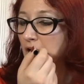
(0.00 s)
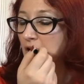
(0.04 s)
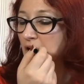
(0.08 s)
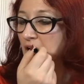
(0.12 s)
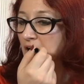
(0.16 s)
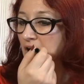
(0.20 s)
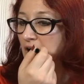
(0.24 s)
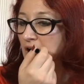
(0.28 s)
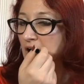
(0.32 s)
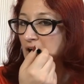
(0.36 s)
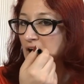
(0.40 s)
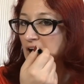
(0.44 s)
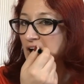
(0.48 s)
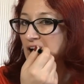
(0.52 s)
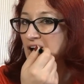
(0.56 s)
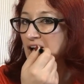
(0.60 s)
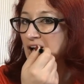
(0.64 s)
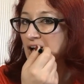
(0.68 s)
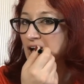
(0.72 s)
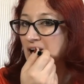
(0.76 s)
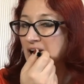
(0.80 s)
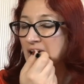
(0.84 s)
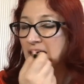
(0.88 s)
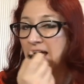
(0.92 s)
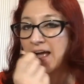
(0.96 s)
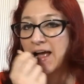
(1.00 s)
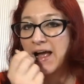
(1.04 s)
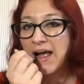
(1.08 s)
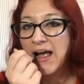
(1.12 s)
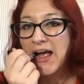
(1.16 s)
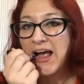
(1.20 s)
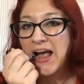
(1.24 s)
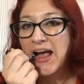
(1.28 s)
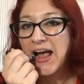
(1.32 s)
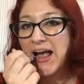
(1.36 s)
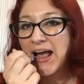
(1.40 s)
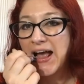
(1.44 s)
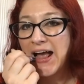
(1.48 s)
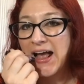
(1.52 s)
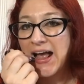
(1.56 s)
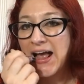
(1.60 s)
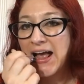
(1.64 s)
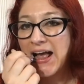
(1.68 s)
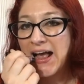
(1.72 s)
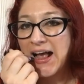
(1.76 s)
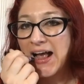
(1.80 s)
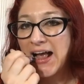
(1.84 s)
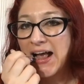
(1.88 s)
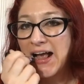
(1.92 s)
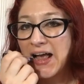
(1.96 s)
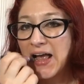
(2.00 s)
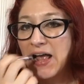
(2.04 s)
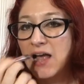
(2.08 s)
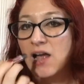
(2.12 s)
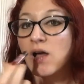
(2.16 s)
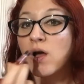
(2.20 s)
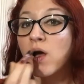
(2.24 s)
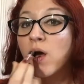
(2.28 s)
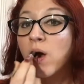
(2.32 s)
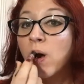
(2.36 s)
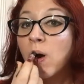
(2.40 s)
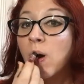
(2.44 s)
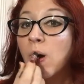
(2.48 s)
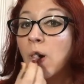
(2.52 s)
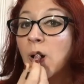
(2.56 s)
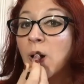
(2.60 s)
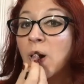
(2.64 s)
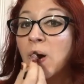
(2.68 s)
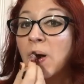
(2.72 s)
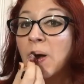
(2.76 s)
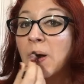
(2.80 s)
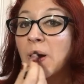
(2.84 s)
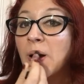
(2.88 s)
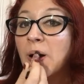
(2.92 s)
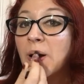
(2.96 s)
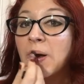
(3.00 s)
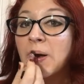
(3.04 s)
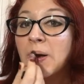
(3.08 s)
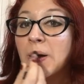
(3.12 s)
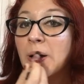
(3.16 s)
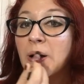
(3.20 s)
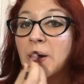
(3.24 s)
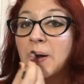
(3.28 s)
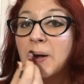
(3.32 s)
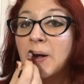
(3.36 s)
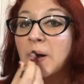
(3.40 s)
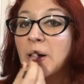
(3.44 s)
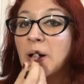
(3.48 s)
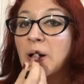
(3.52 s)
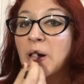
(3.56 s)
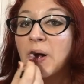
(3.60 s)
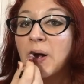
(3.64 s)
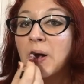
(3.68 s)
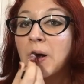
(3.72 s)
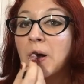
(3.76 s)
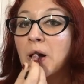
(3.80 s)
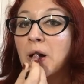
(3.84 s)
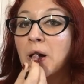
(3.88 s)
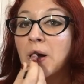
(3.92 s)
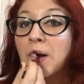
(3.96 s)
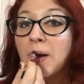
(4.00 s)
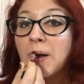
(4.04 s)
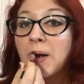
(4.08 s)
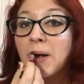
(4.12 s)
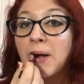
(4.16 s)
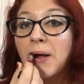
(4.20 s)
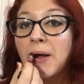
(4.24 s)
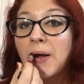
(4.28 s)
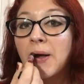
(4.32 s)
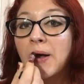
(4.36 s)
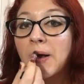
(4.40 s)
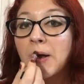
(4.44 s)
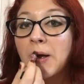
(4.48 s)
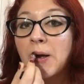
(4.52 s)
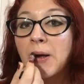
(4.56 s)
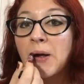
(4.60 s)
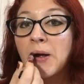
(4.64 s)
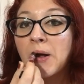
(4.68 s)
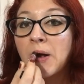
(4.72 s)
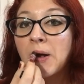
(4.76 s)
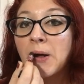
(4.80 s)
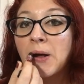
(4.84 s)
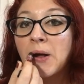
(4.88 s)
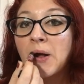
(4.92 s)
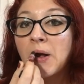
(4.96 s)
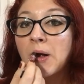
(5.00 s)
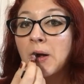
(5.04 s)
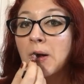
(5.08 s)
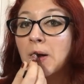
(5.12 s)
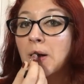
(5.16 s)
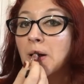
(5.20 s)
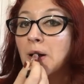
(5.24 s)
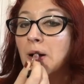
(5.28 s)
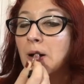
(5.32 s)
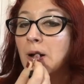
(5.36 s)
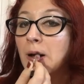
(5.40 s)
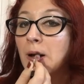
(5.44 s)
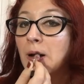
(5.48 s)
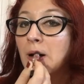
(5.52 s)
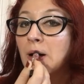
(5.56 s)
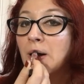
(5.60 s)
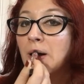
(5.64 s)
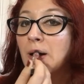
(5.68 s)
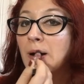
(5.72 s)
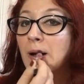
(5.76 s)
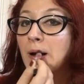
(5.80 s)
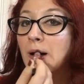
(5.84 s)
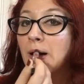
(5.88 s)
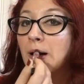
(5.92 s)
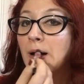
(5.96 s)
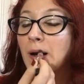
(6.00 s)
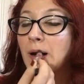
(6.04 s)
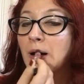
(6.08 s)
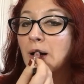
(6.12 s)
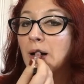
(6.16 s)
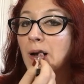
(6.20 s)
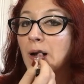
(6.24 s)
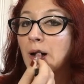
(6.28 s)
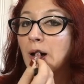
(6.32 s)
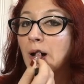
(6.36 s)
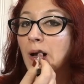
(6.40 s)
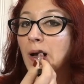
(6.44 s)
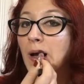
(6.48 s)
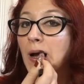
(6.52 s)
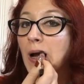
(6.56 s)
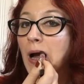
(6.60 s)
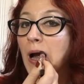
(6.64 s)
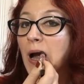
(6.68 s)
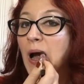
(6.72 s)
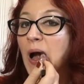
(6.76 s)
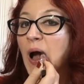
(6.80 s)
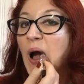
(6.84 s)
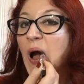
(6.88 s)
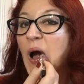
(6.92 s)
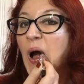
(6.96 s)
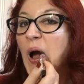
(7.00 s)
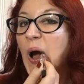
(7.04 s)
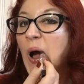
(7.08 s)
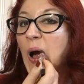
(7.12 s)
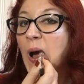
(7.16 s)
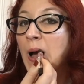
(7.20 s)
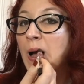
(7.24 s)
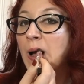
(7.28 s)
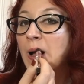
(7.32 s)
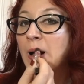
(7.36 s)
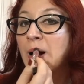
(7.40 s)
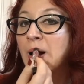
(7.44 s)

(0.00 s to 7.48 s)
(silence)